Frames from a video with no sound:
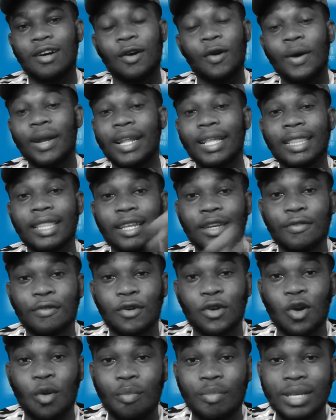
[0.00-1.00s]
or anything
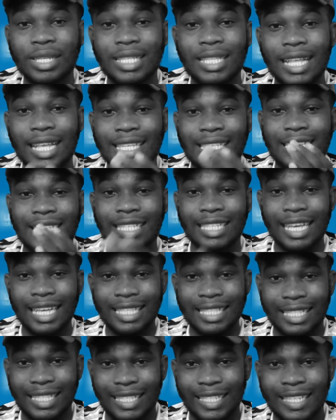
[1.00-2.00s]
for your business
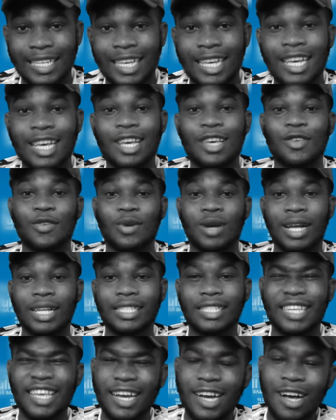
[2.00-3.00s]
yet you
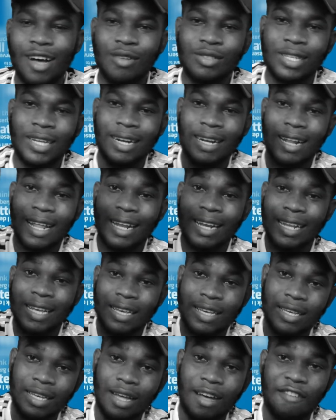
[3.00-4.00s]
can check out another
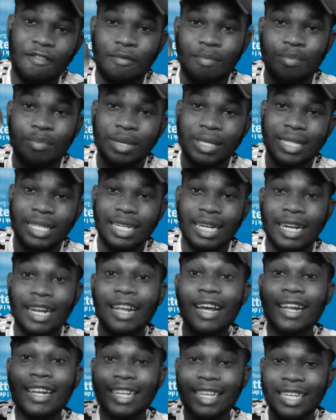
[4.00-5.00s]
link i've pasted
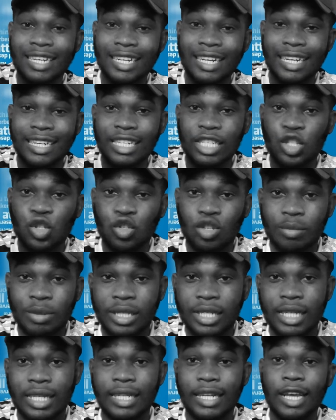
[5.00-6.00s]
another link in the
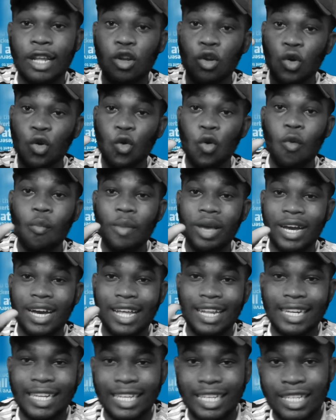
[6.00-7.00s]
description a logo
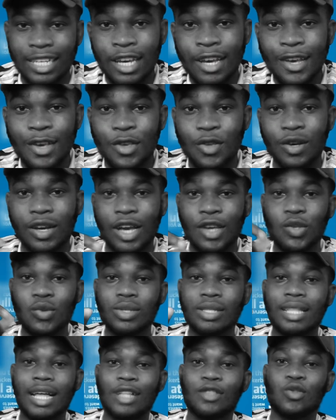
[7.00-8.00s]
maker link you can
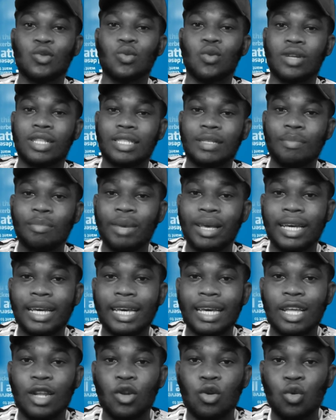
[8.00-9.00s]
use that to what make
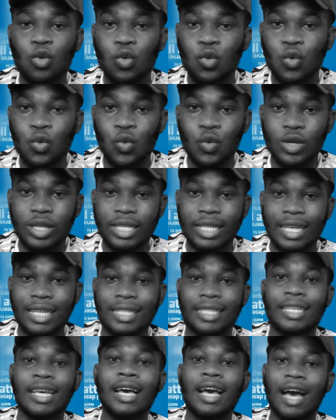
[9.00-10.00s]
a logo
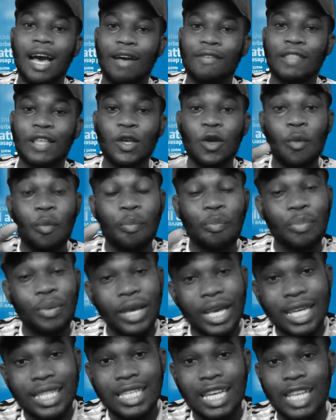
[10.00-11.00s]
yes after your
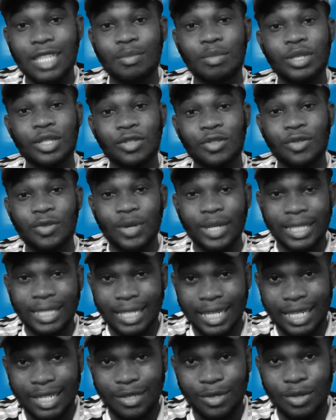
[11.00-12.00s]
page has been
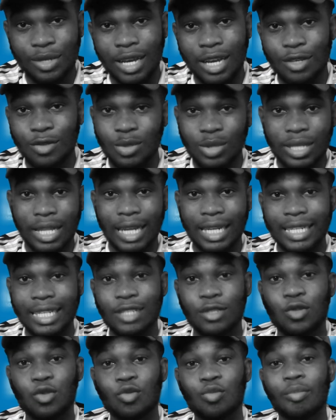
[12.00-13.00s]
created you can use that
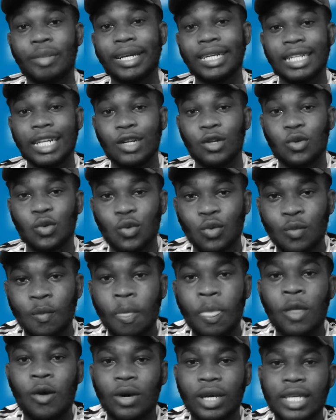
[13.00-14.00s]
link to make the logo
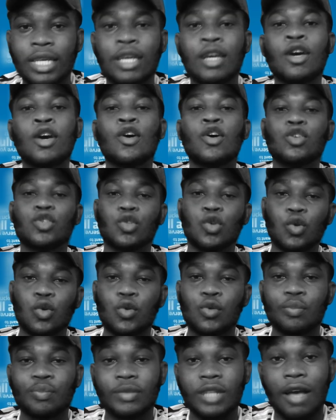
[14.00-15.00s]
okay so
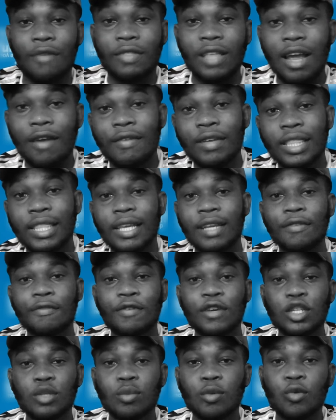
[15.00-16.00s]
after everything
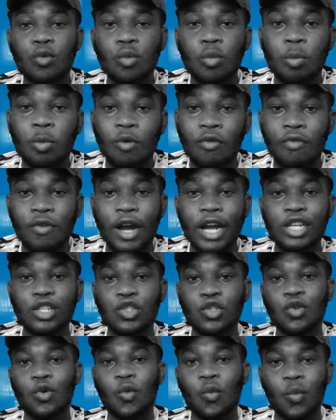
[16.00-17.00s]
facebook will
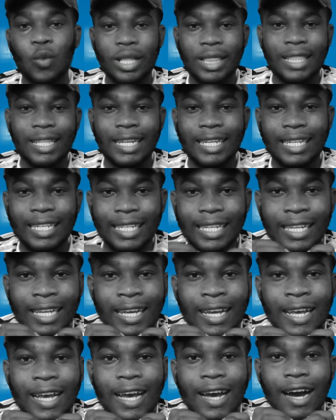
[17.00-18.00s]
provide you with
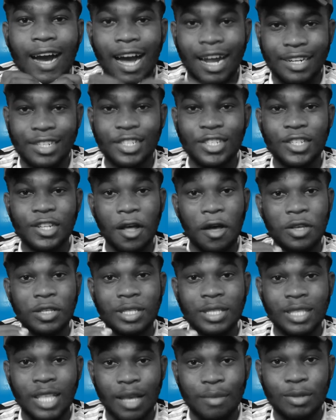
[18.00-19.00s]
additional
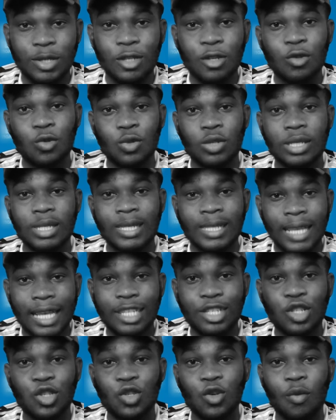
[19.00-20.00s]
steps to
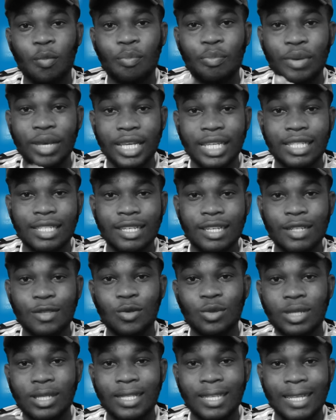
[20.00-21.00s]
set your page
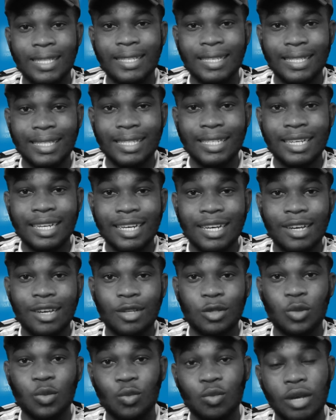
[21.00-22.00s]
to set it
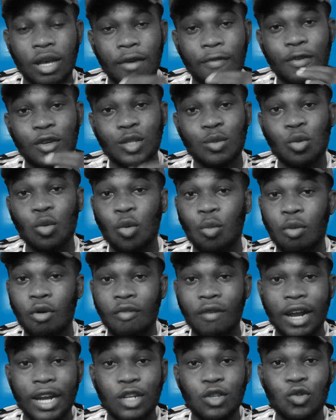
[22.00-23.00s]
to, uh, facebook will
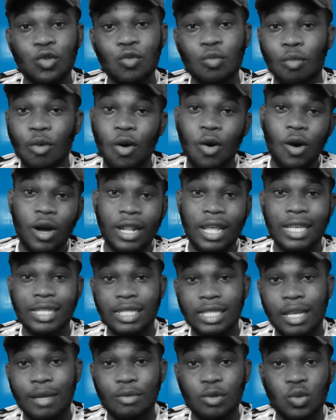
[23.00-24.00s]
provide you more other
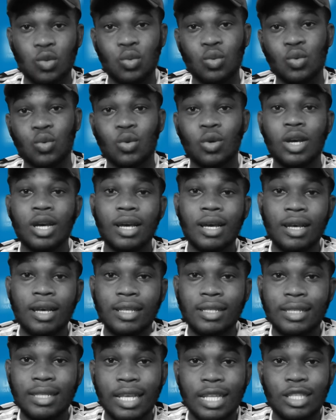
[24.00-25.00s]
steps to
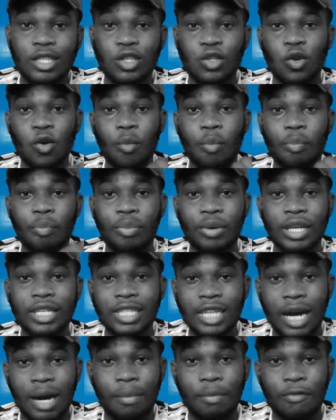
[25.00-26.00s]
set your
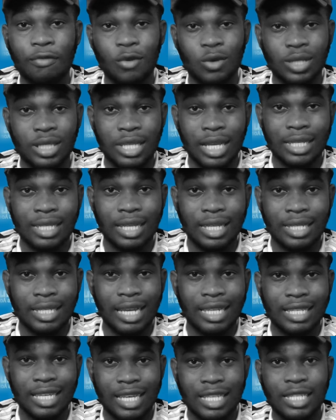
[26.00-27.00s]
page up for success
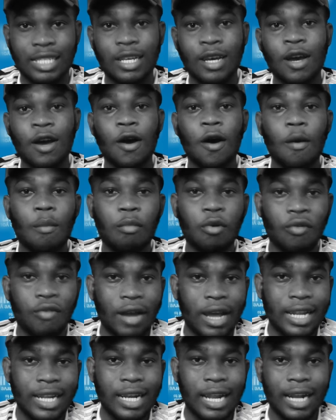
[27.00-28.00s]
such as
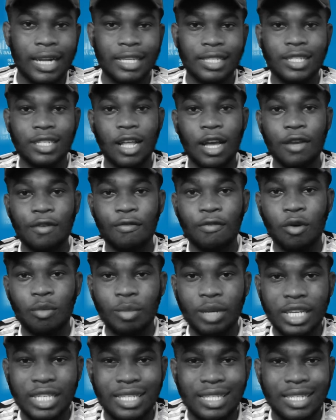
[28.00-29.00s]
providing additional
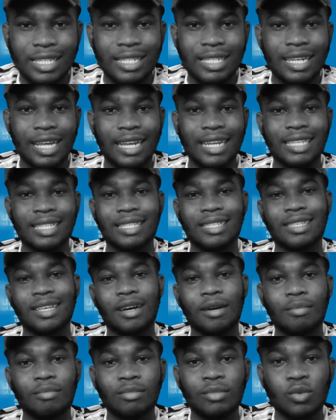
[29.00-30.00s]
information that
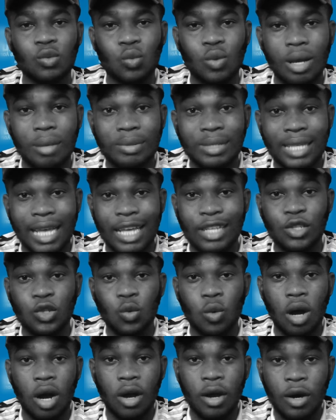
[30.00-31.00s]
is um,
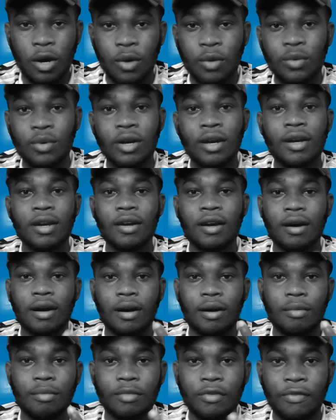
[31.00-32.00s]
website url
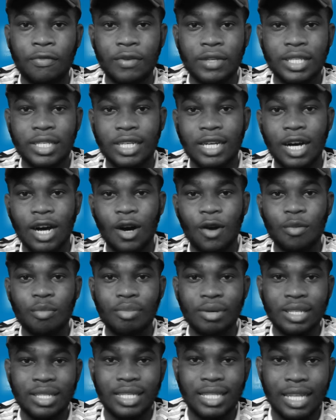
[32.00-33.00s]
um, physical
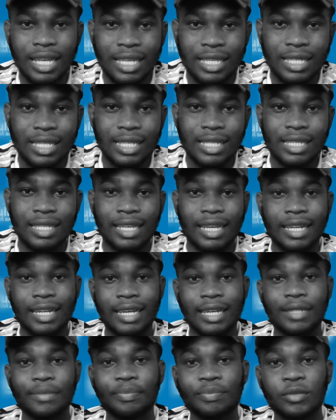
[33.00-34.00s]
businesses
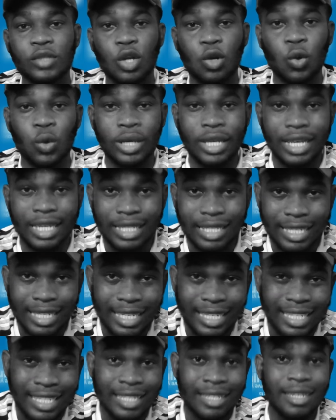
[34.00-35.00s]
and then
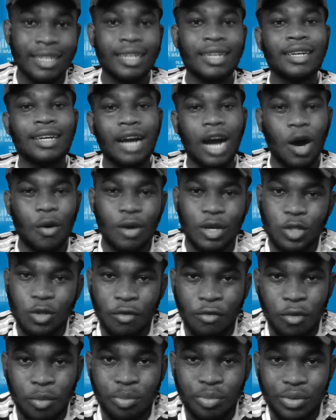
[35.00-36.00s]
location,
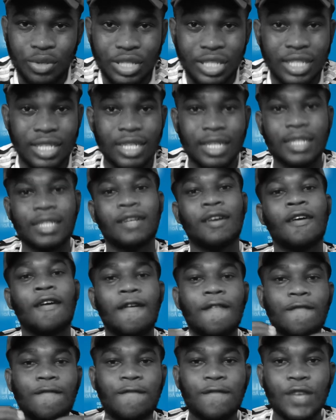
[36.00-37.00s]
hours of operation,
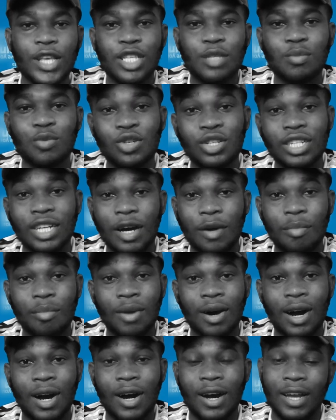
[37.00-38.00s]
Facebook
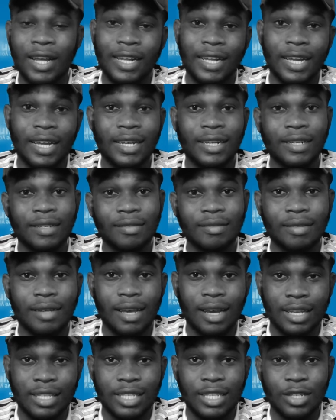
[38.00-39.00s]
number and then
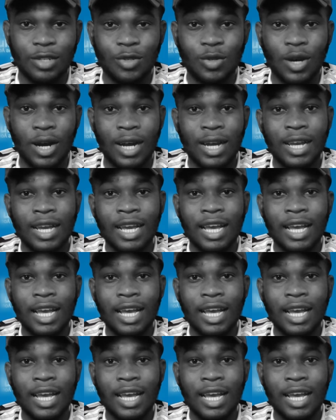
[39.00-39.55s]
etc.